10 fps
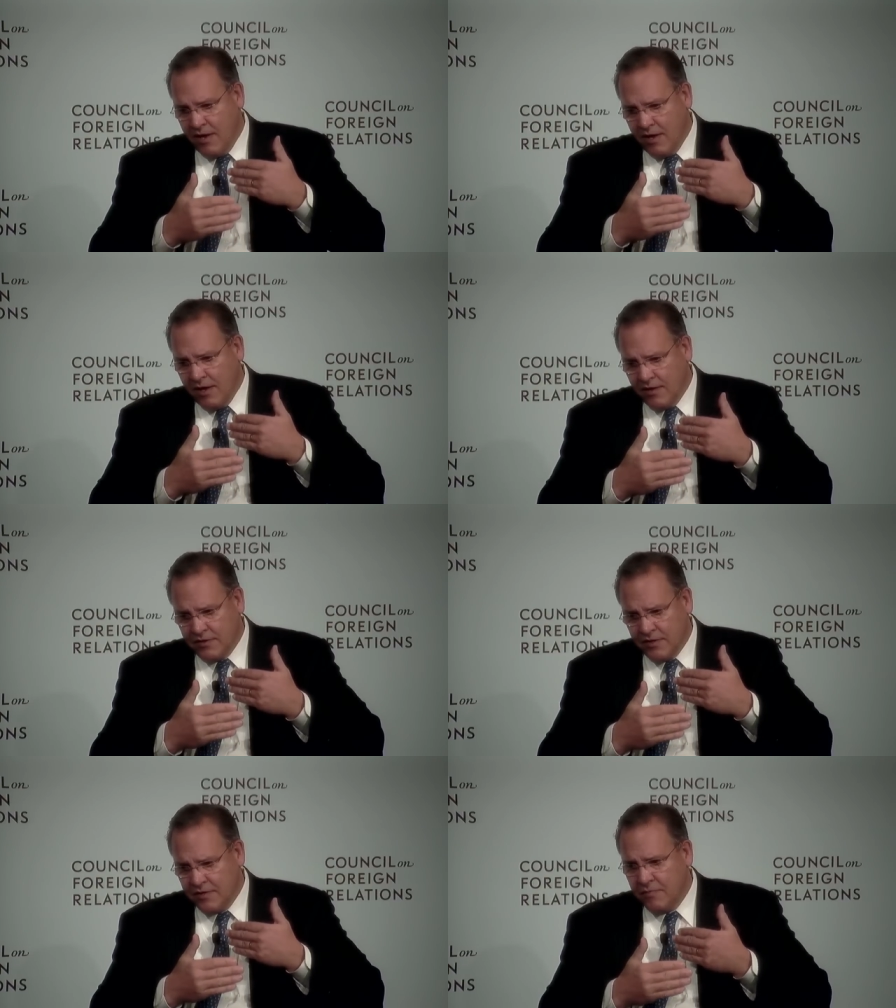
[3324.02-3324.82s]

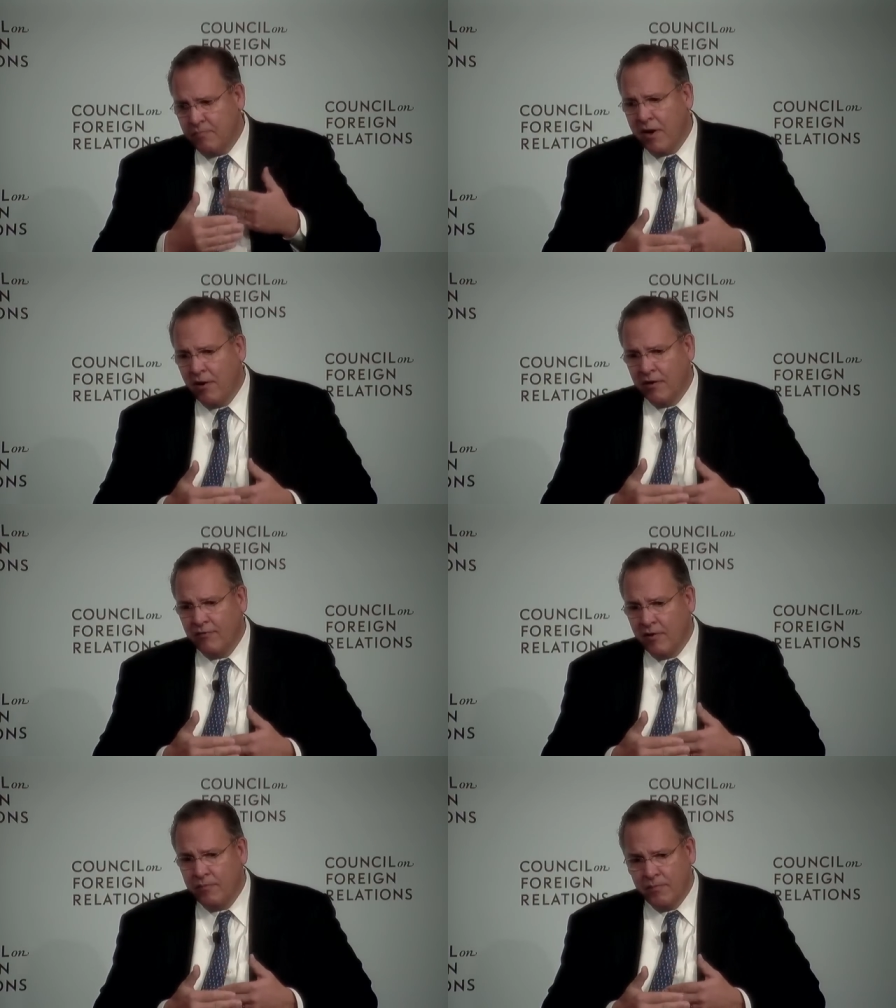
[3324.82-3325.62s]
It's, it's imperative,
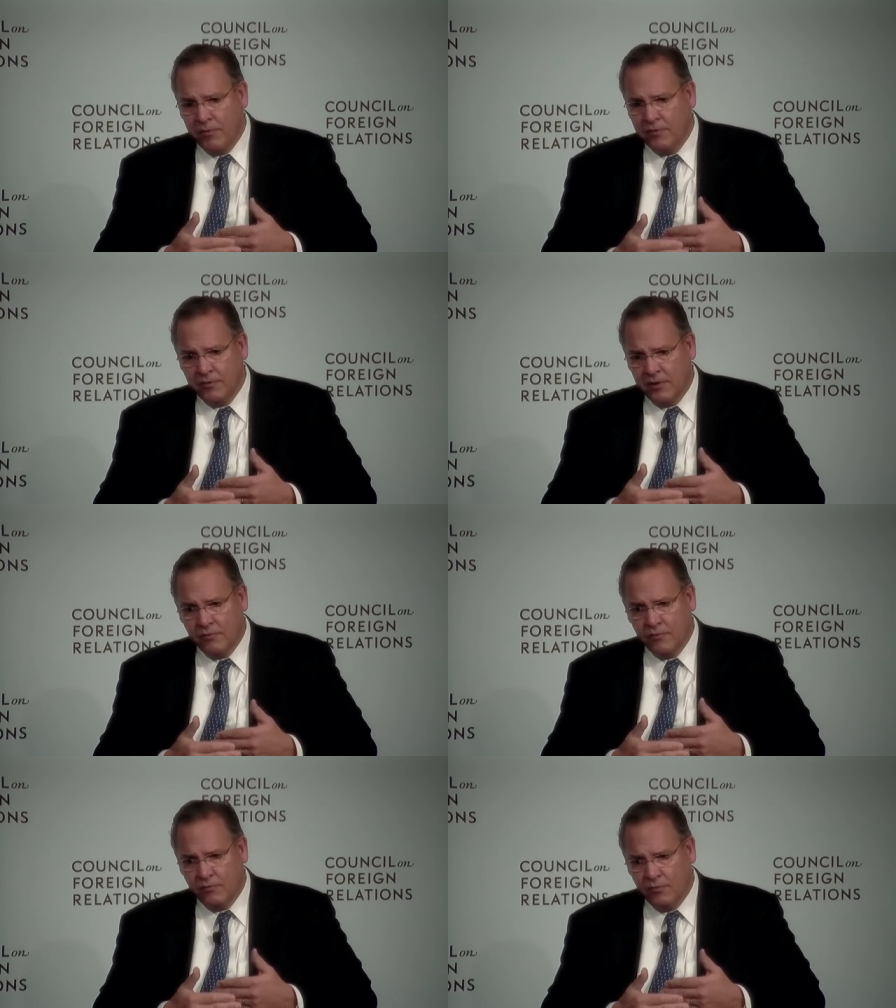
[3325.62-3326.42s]
you know, people, you
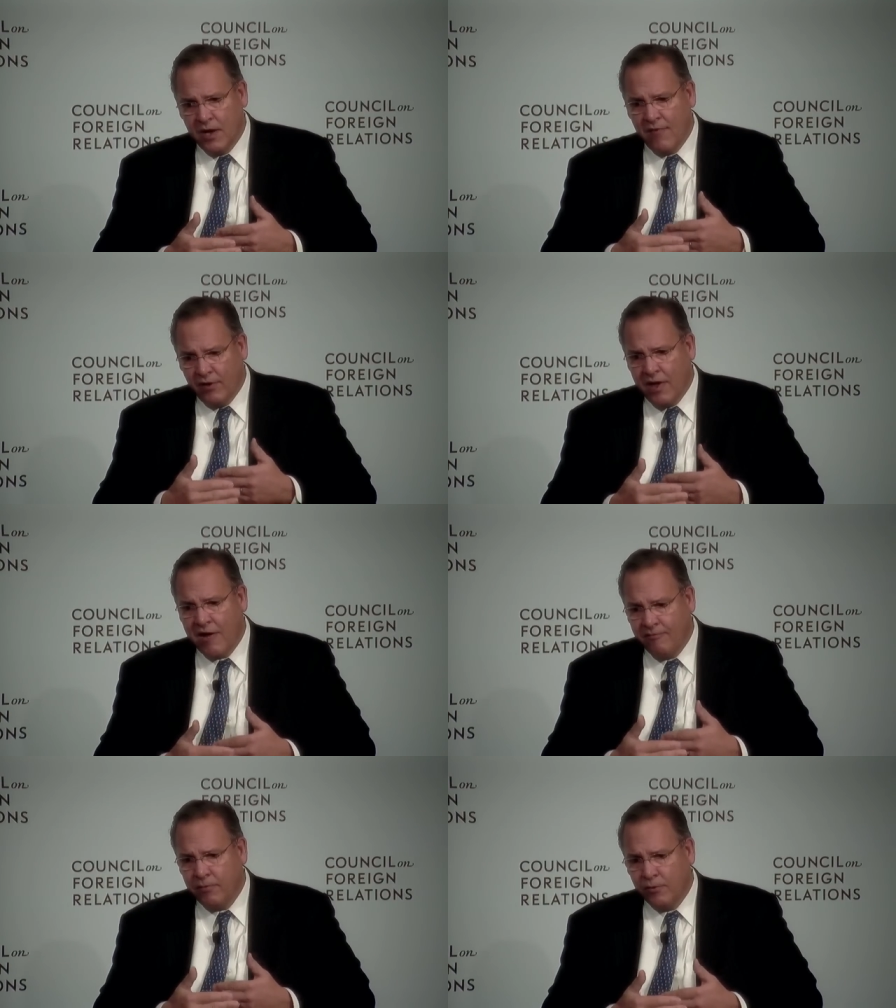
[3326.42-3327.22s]
know, we have a lot
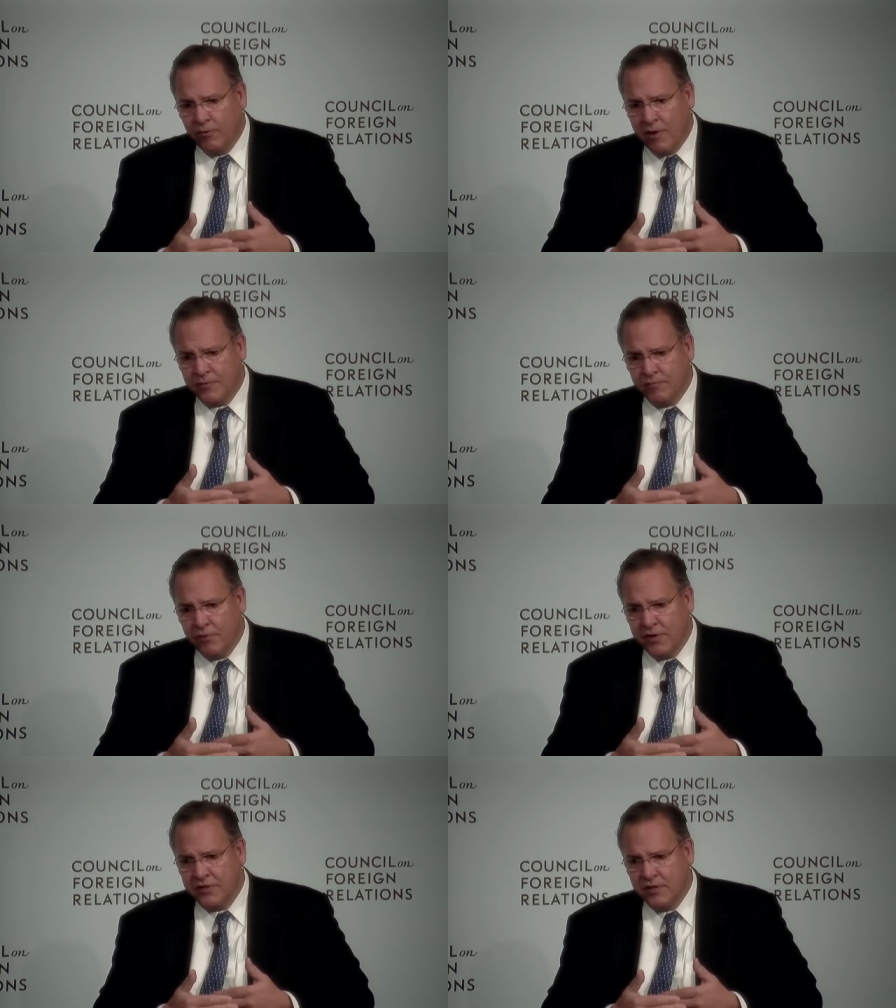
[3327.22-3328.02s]
of programs in
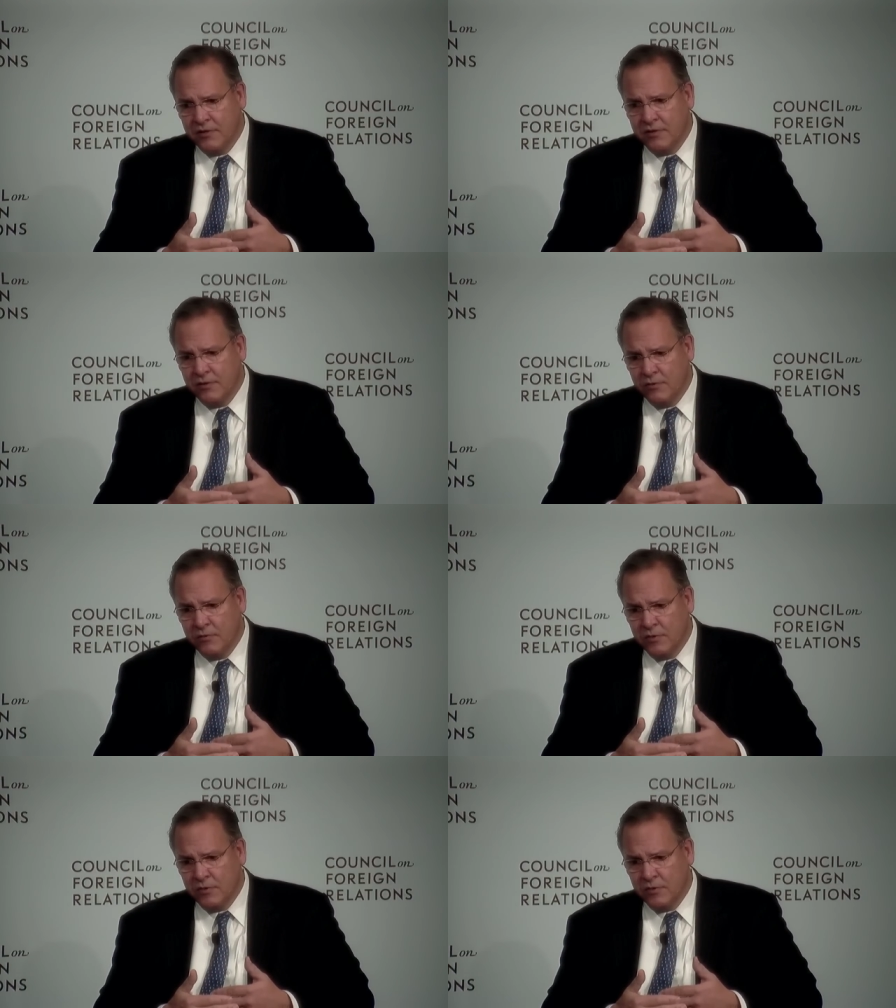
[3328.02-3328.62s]
place to, to